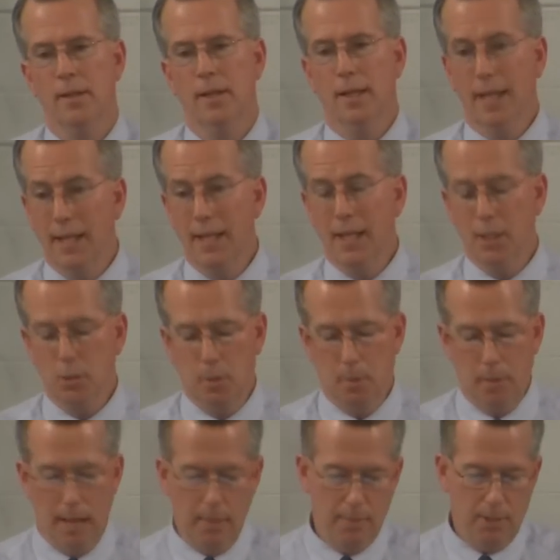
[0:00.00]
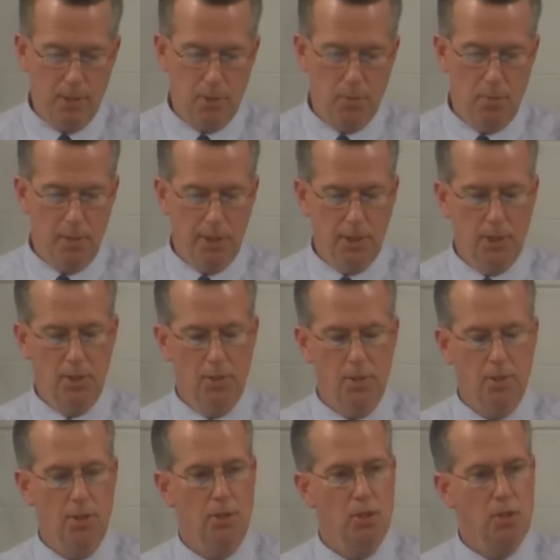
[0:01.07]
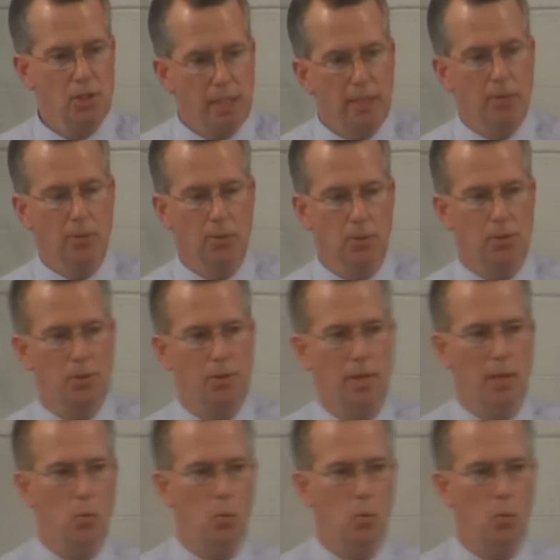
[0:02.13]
Again, that's what baptism pictures and seals that